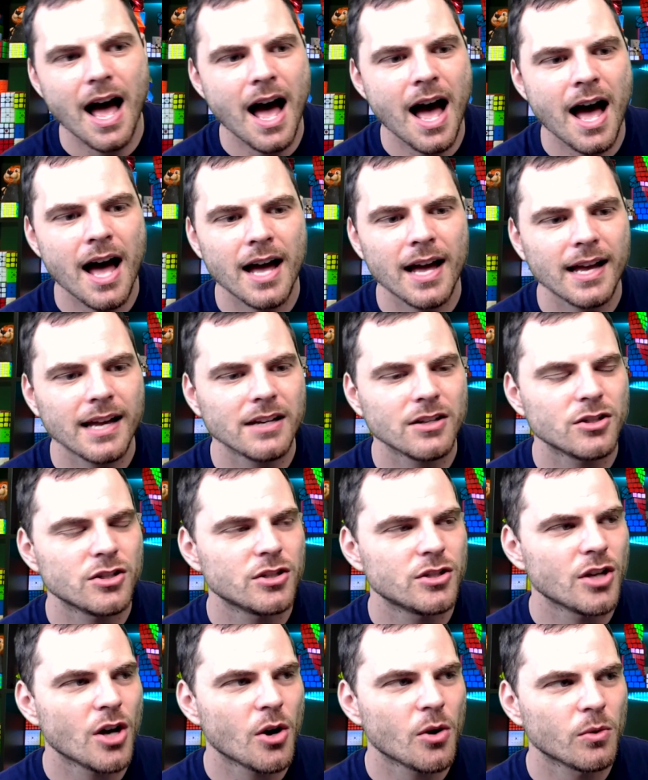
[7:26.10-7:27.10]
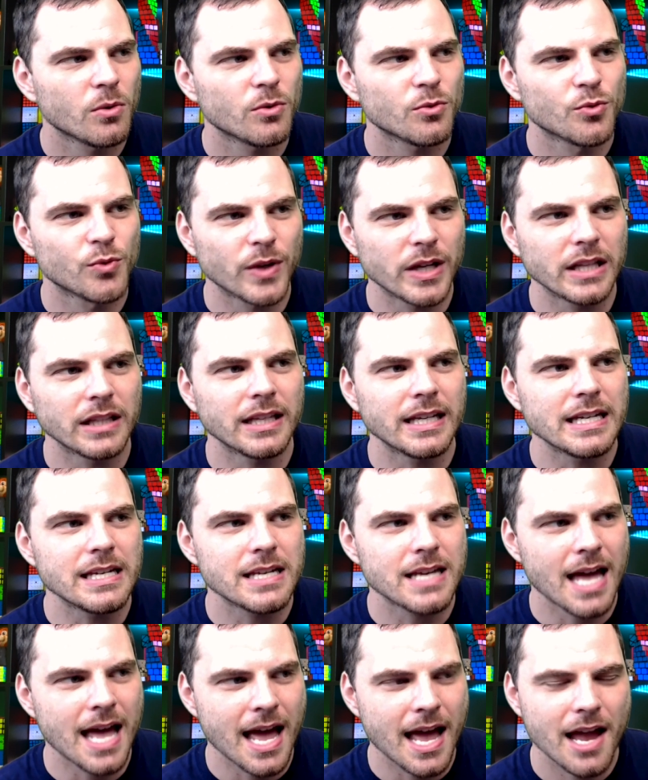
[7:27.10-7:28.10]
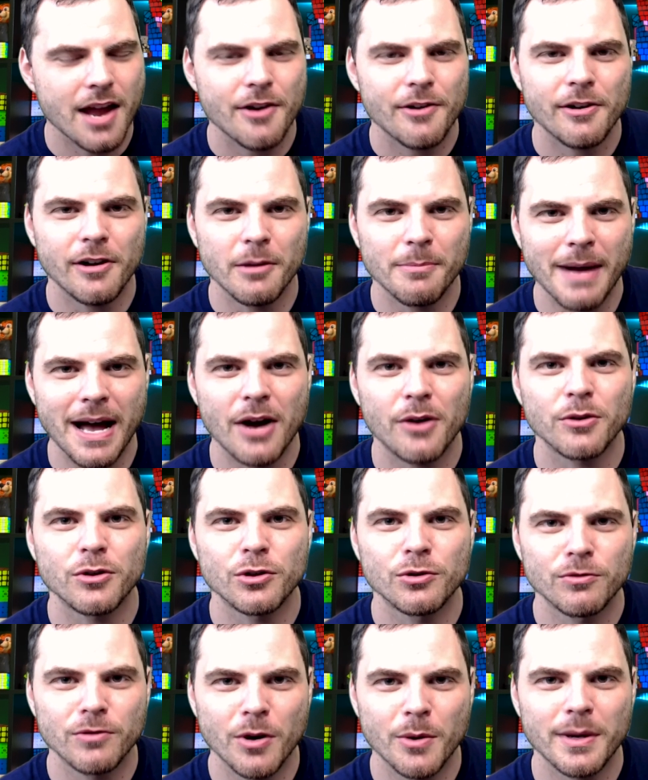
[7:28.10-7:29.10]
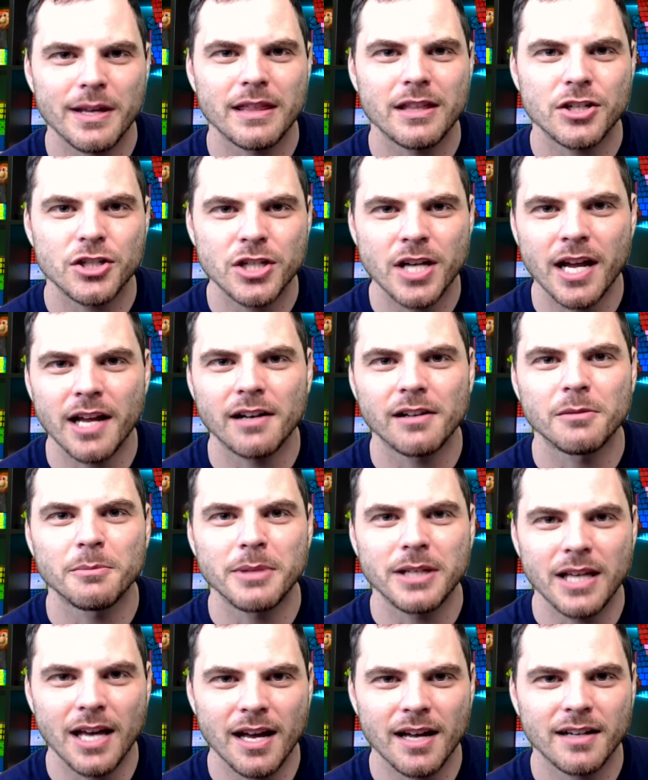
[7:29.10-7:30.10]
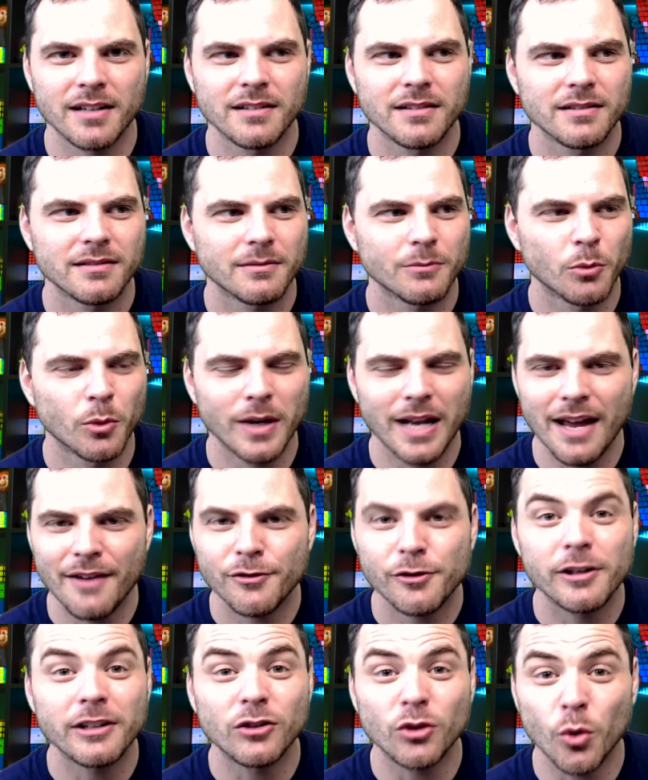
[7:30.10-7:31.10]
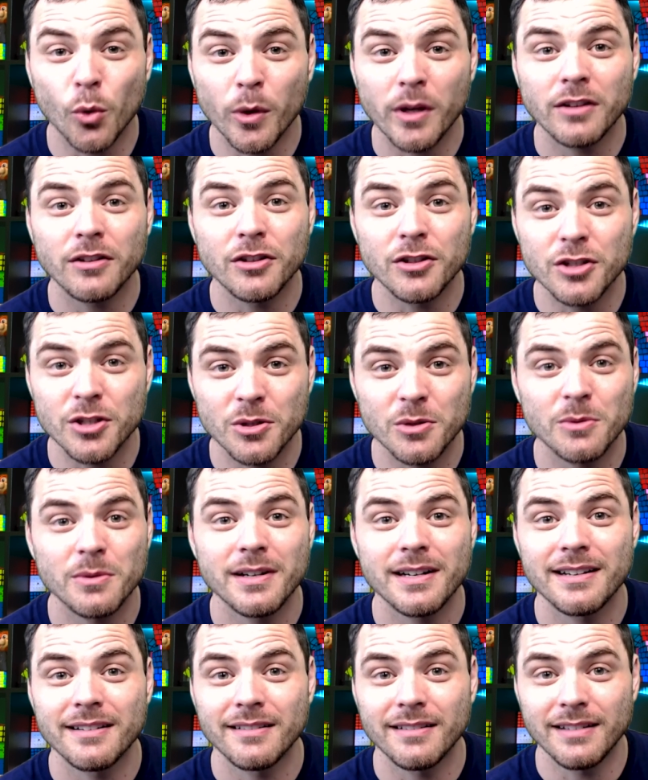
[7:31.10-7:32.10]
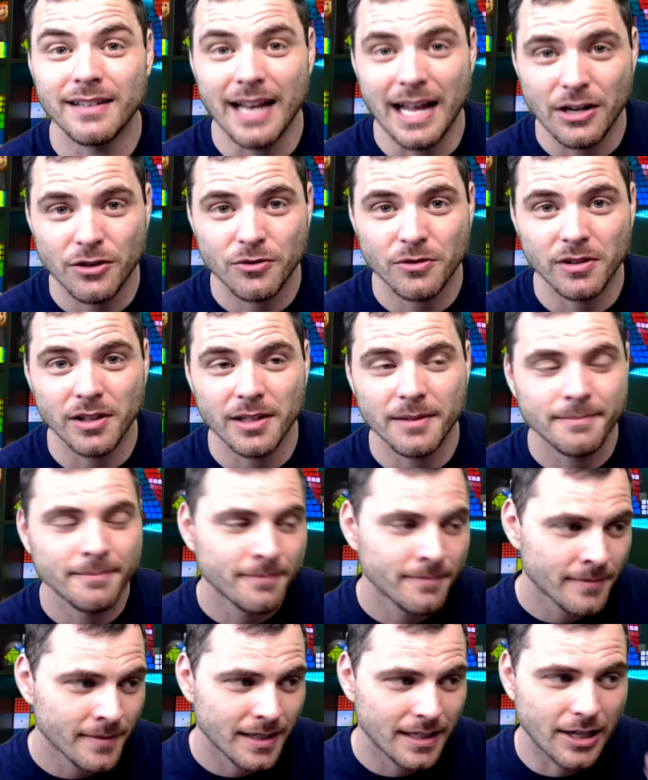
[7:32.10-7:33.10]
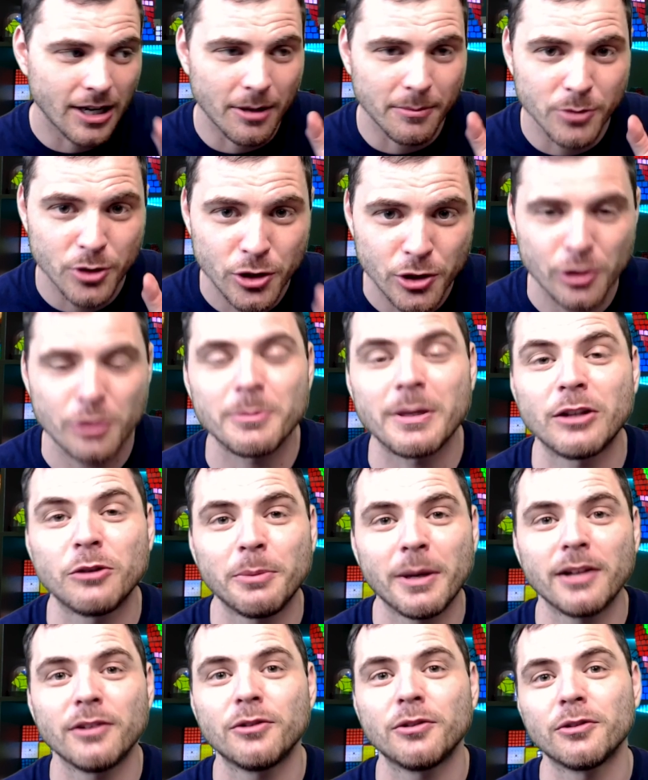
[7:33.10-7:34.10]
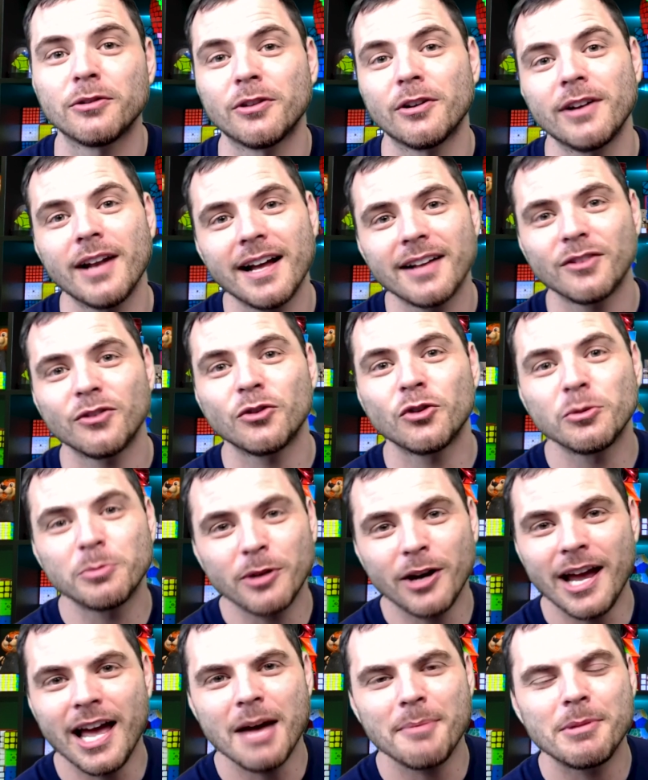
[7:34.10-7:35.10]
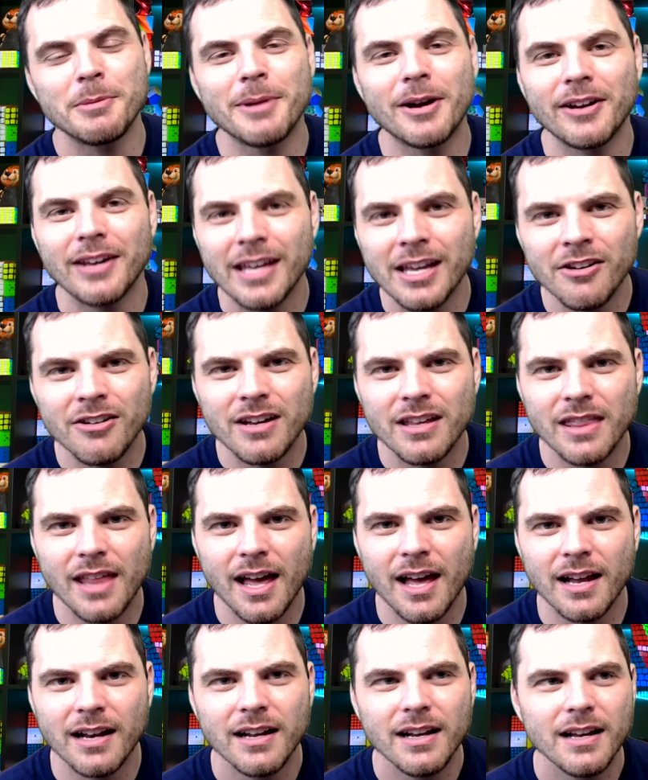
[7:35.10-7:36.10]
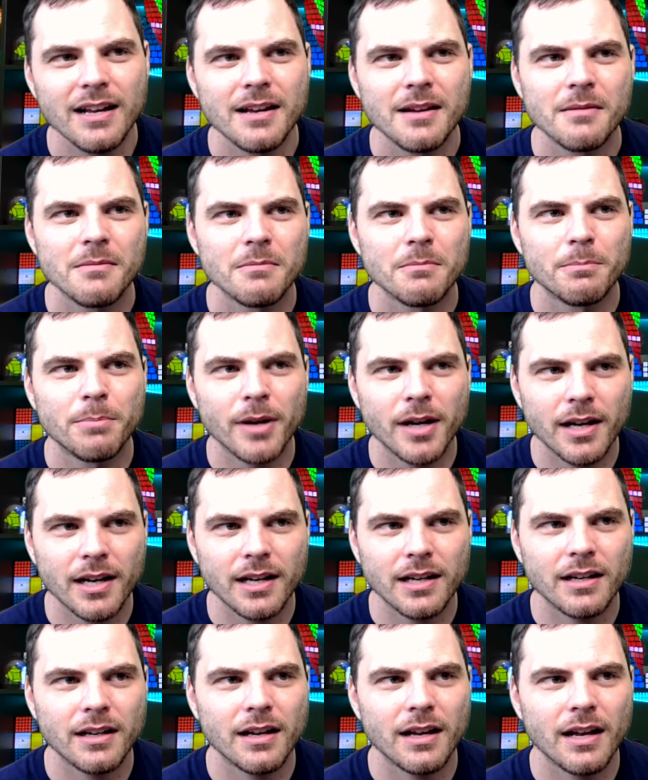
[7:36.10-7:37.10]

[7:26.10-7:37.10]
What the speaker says: I don't really care about growing the channel beyond whatever it's going to do naturally. Now, I'm sure my sponsors are not super happy about hearing that, but